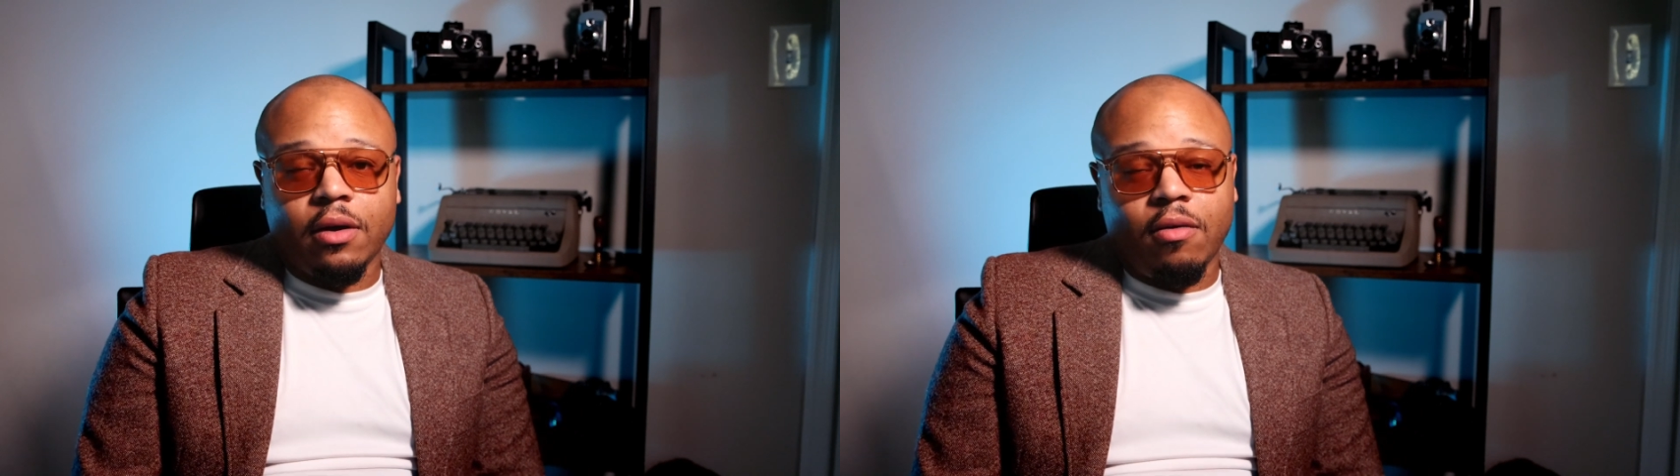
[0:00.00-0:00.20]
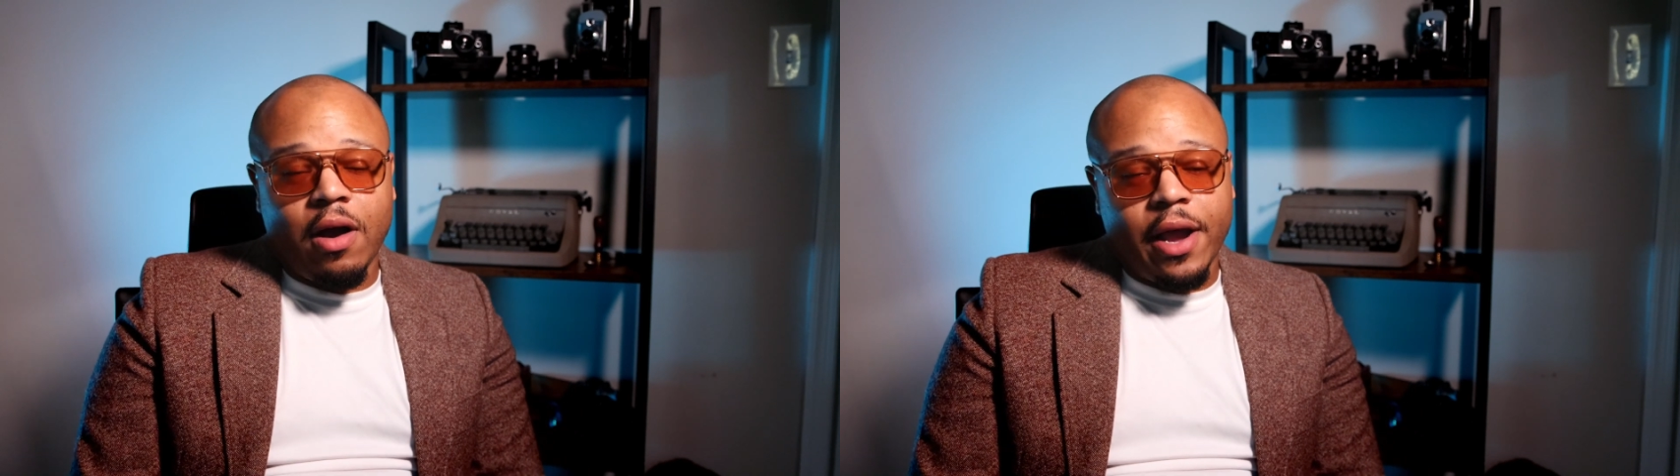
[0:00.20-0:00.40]

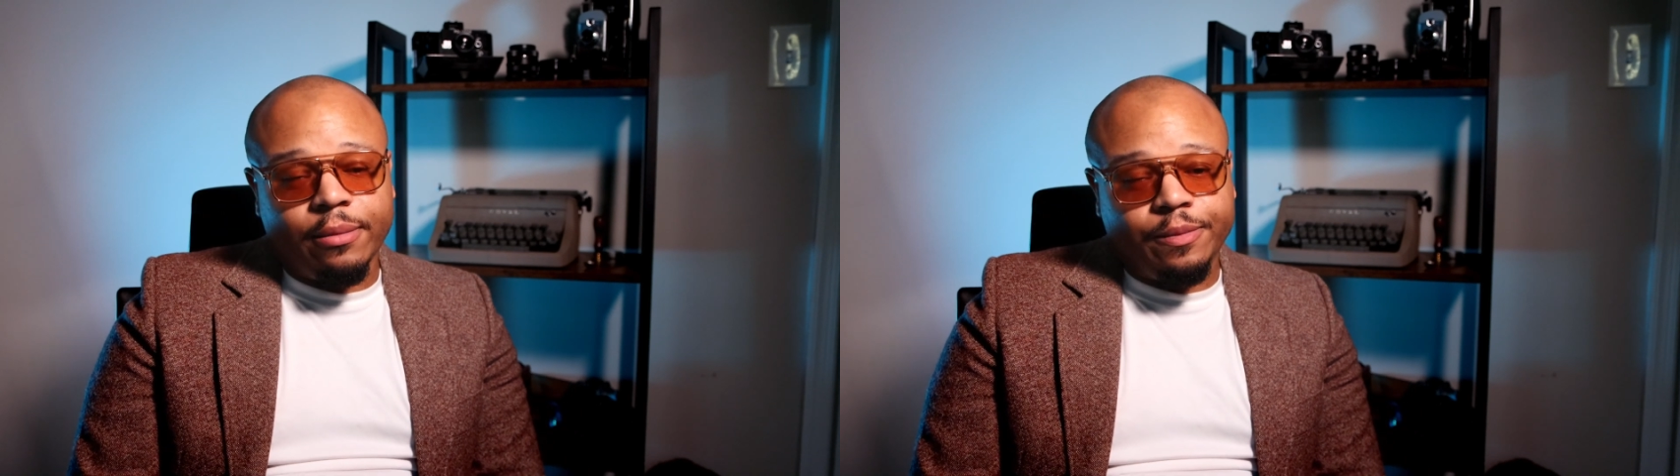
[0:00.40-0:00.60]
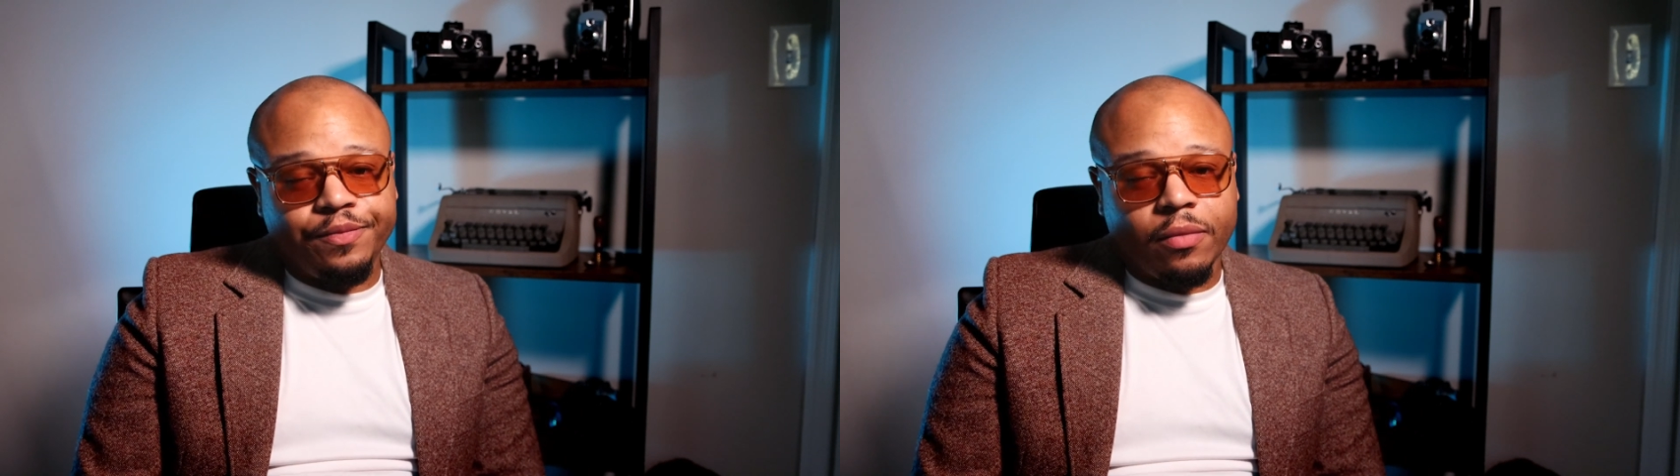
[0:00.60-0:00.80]
All right,
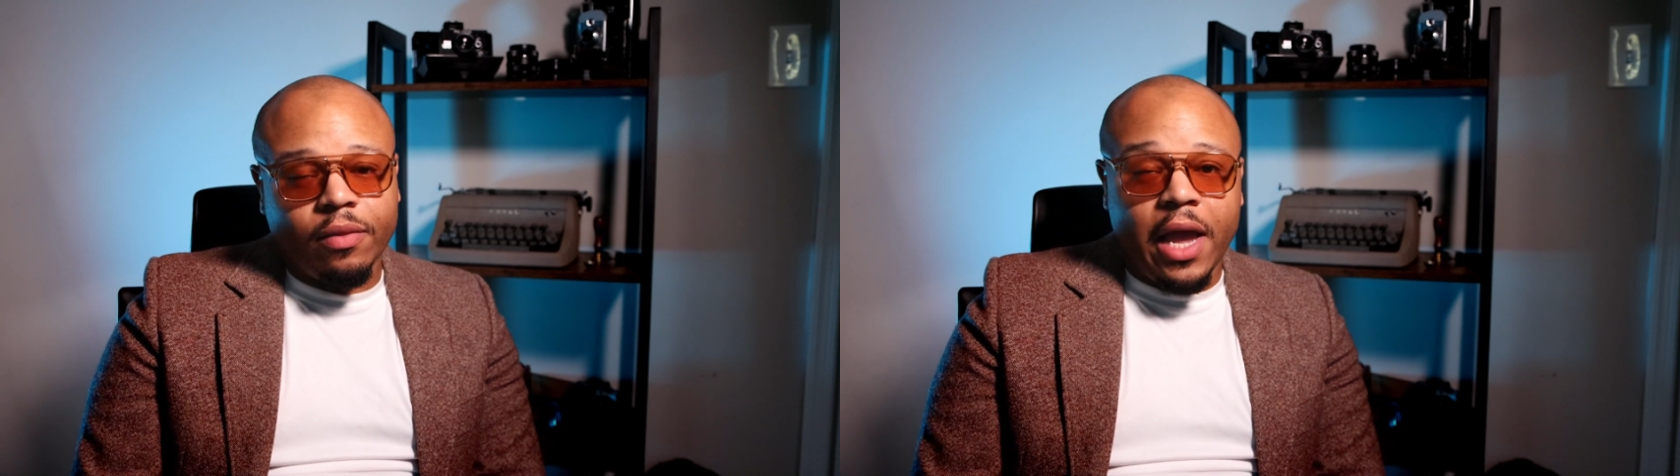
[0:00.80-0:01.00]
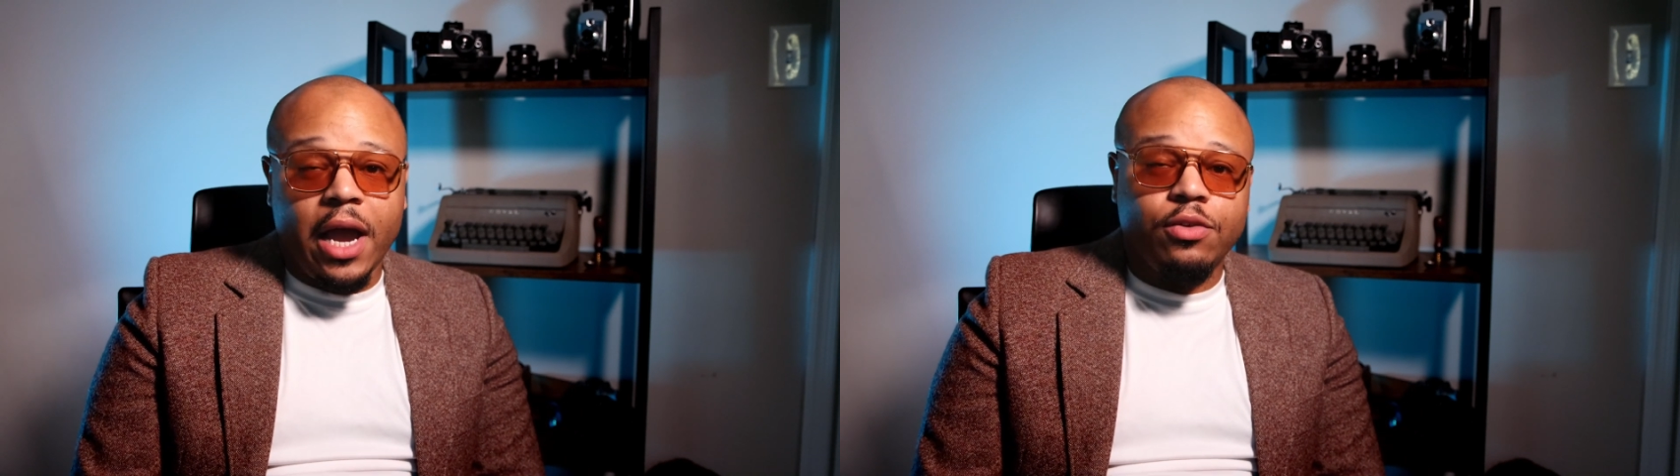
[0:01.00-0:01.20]

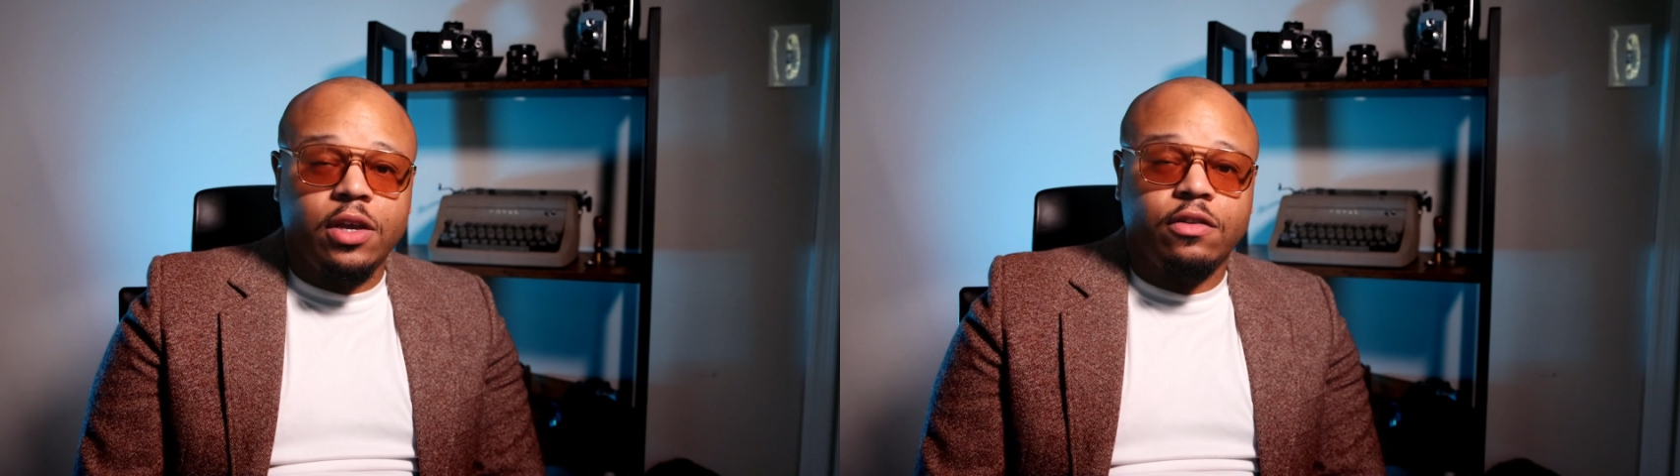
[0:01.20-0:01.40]
now you